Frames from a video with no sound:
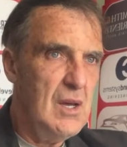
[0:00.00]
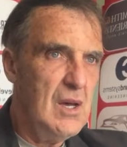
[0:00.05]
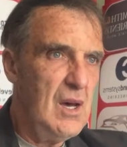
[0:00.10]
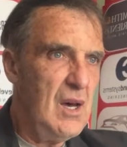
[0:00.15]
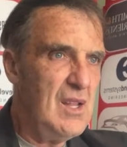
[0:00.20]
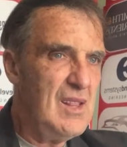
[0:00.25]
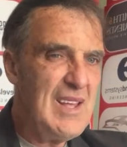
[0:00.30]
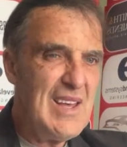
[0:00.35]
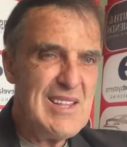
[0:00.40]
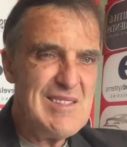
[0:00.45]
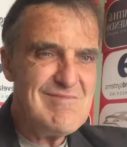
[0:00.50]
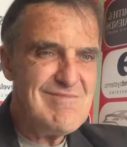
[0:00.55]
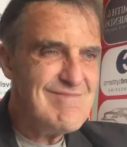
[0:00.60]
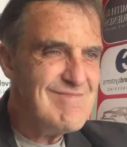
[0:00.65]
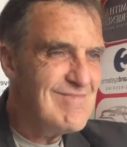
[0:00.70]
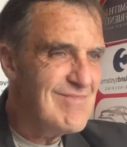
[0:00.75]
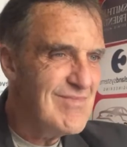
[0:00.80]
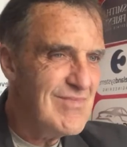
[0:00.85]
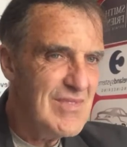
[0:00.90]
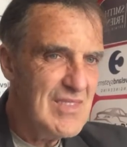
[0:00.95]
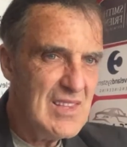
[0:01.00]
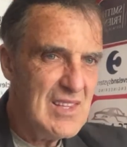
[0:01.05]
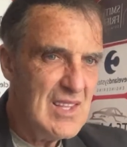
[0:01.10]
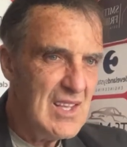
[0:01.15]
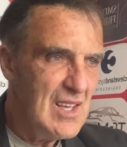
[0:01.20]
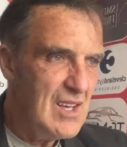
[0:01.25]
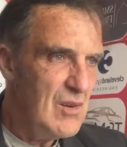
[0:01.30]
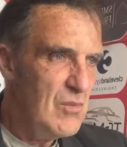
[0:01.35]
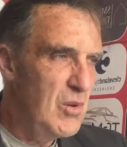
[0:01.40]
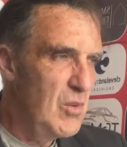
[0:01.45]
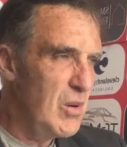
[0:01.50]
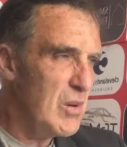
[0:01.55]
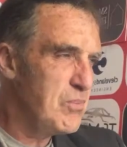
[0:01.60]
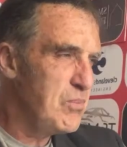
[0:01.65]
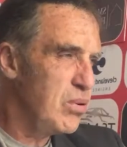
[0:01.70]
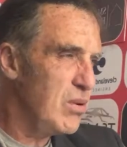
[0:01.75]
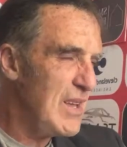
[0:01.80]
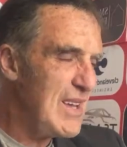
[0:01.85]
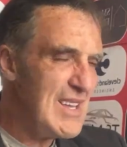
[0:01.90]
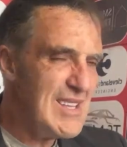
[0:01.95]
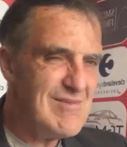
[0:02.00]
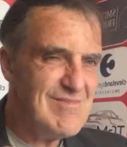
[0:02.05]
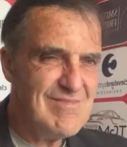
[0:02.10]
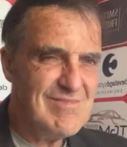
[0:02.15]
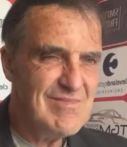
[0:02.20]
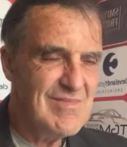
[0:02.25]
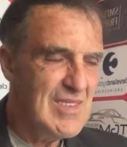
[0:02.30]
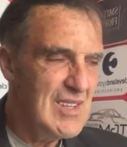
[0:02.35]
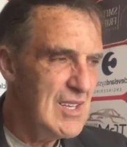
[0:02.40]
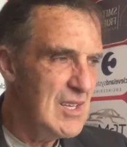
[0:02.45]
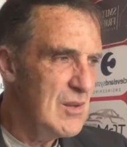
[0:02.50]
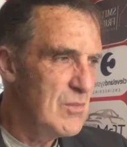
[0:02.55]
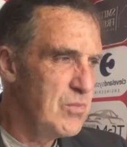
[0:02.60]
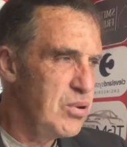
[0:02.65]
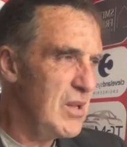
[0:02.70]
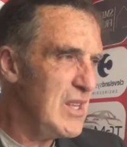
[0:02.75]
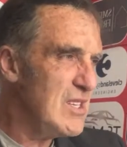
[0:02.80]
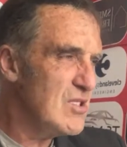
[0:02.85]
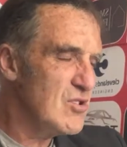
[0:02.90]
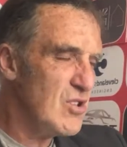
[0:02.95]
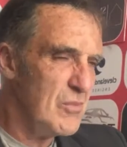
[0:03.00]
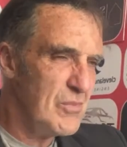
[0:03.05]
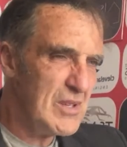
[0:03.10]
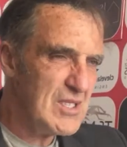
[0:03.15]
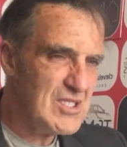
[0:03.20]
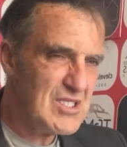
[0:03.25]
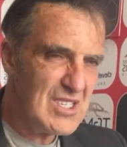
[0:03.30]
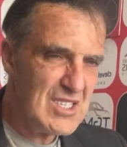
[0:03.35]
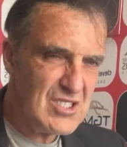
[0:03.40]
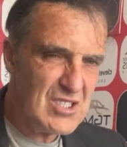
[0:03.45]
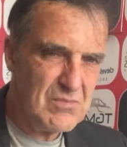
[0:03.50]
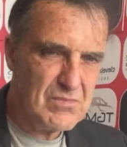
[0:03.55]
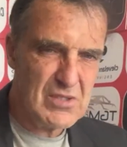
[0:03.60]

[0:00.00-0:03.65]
And then we were playing players at position.